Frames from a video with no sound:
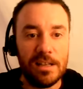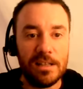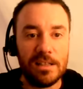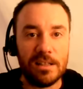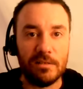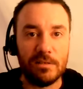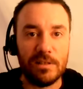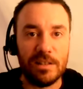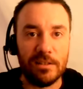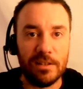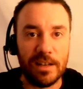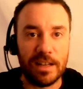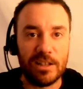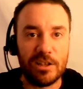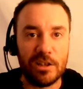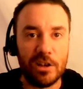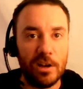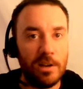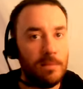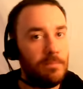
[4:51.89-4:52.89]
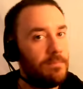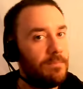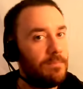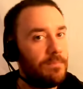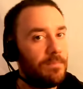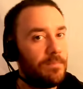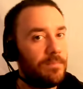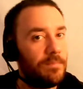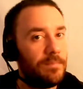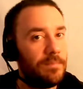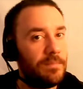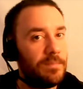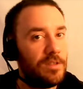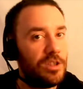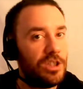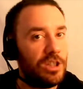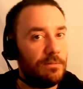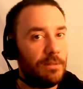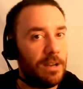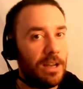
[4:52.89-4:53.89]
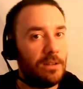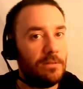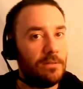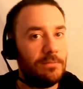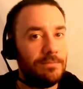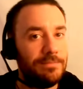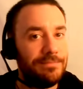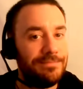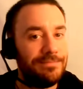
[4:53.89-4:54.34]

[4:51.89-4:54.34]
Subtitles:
So until next time, cheerio.